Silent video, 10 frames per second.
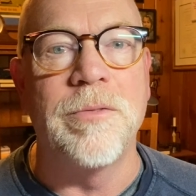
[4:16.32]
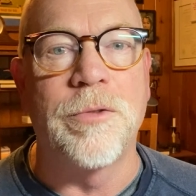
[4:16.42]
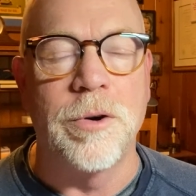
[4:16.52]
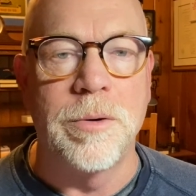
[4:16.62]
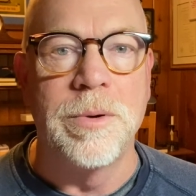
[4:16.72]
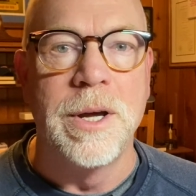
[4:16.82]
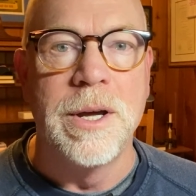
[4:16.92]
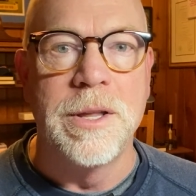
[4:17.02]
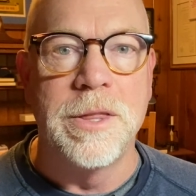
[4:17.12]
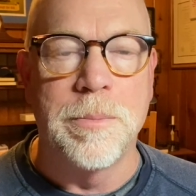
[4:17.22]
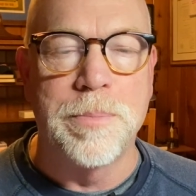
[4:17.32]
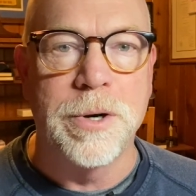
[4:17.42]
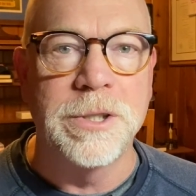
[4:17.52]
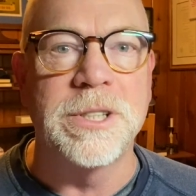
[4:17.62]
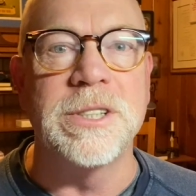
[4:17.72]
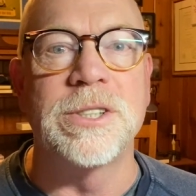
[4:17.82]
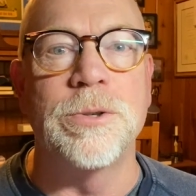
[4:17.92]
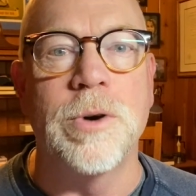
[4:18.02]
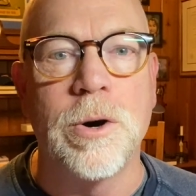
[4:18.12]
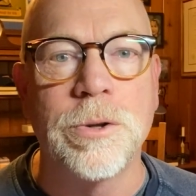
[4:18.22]
for the persons
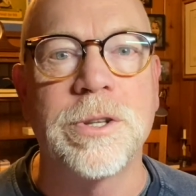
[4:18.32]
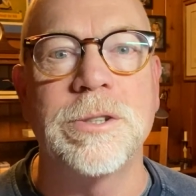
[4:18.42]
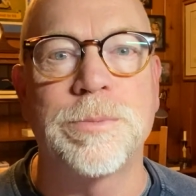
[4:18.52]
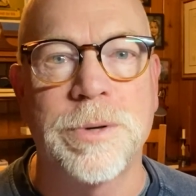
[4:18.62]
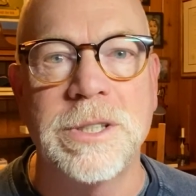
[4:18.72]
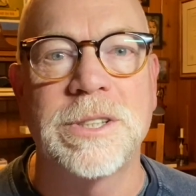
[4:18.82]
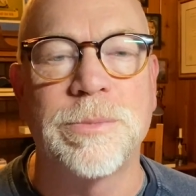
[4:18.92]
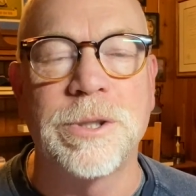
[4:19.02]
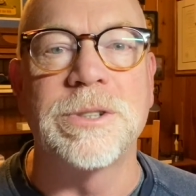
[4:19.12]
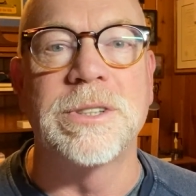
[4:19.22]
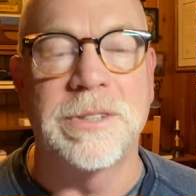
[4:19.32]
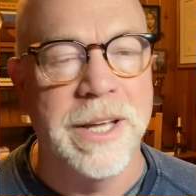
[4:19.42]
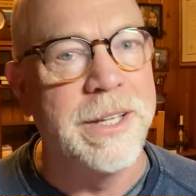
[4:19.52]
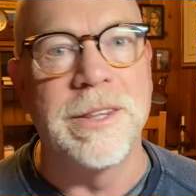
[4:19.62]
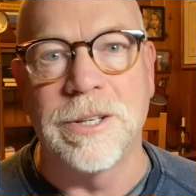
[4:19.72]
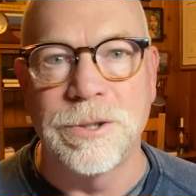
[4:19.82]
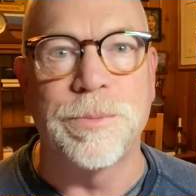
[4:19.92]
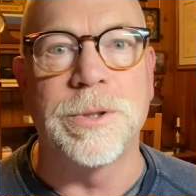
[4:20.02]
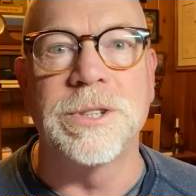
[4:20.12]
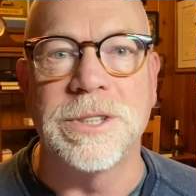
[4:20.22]
who hold those principles, then those
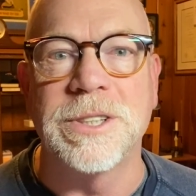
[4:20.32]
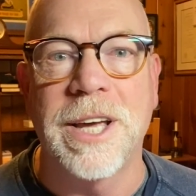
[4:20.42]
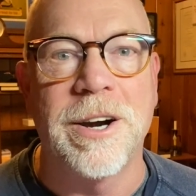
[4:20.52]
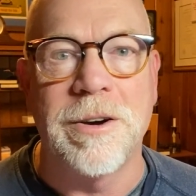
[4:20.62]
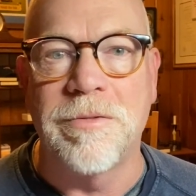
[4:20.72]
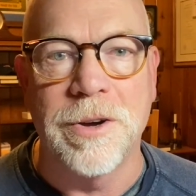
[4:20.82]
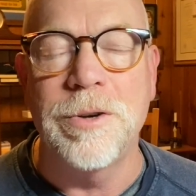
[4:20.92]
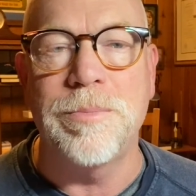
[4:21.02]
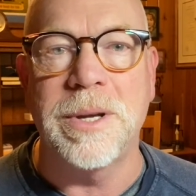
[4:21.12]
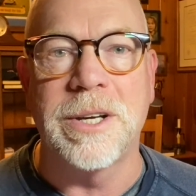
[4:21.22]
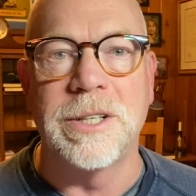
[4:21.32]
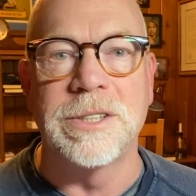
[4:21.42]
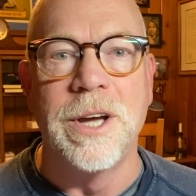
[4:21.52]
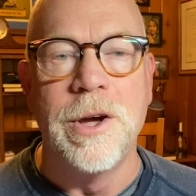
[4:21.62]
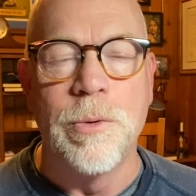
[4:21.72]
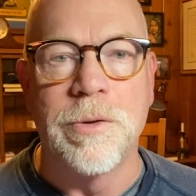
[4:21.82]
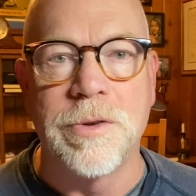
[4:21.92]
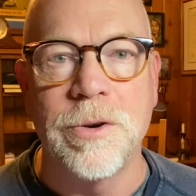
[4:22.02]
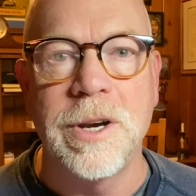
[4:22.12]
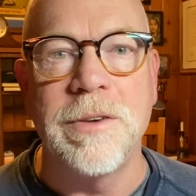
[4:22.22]
persons get our vote, because we're
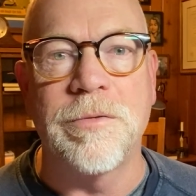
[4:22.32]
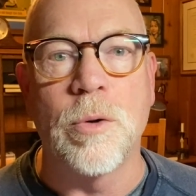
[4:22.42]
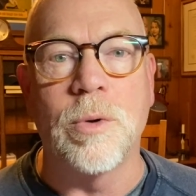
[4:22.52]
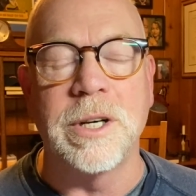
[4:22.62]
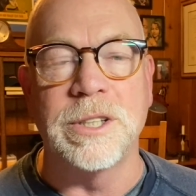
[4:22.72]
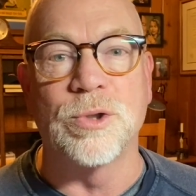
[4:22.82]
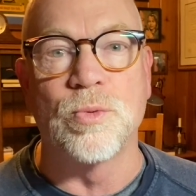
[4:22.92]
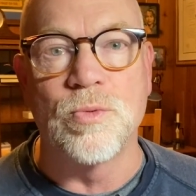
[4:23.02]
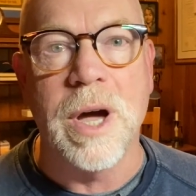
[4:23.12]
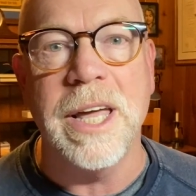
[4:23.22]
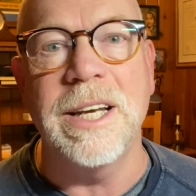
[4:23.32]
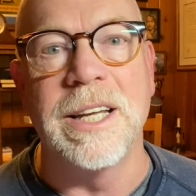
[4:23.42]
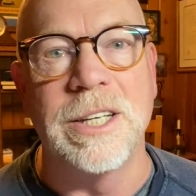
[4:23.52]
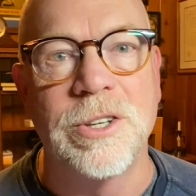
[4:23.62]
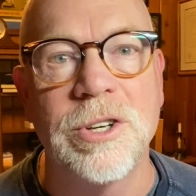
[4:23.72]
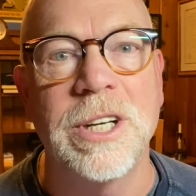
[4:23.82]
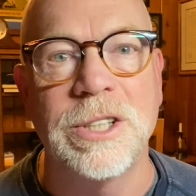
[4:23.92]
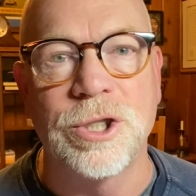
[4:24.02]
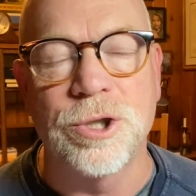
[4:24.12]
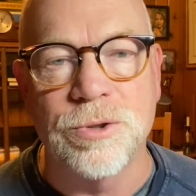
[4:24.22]
voting for what is right and good
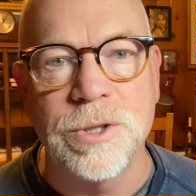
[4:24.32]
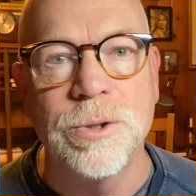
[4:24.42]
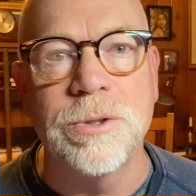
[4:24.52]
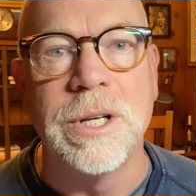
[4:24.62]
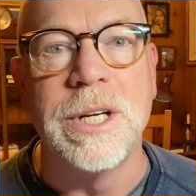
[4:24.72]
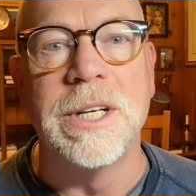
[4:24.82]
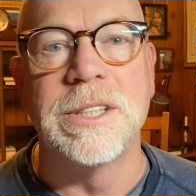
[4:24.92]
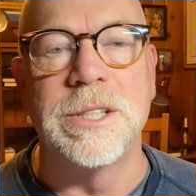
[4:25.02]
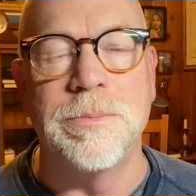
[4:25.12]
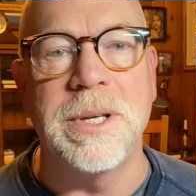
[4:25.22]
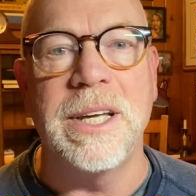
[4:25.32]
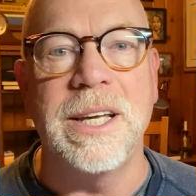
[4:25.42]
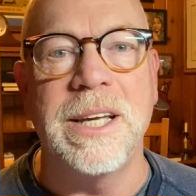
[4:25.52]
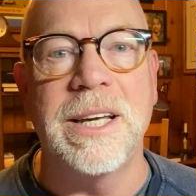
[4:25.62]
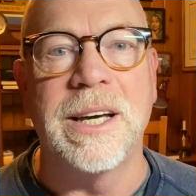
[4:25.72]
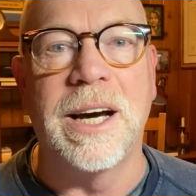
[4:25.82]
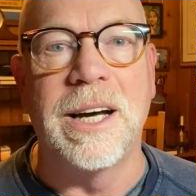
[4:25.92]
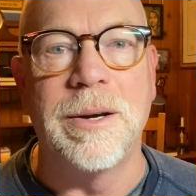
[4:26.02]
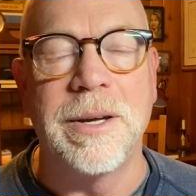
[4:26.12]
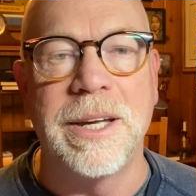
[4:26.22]
and true to be
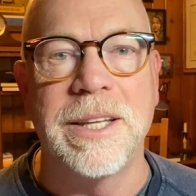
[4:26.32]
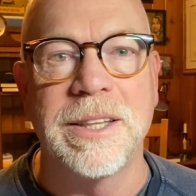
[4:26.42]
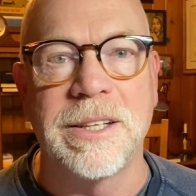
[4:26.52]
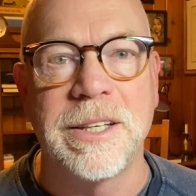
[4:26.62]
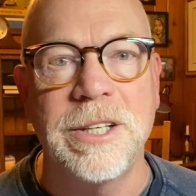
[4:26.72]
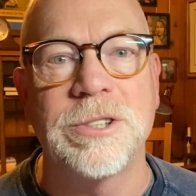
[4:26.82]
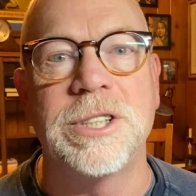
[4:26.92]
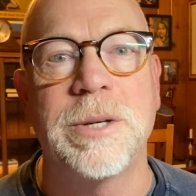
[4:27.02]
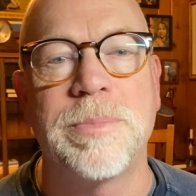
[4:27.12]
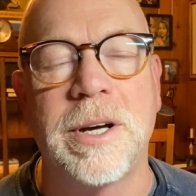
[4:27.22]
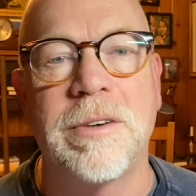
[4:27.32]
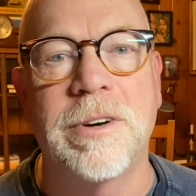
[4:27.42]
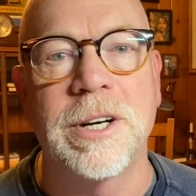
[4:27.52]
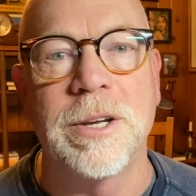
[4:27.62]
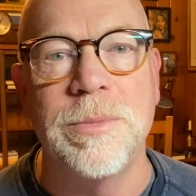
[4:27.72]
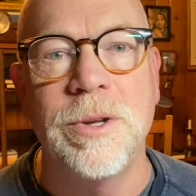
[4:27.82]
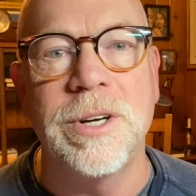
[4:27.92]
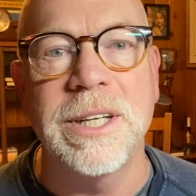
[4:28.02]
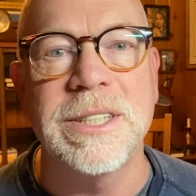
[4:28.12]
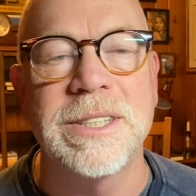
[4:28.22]
in the leadership of our
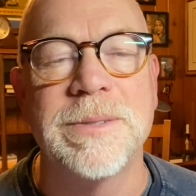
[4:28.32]
communities.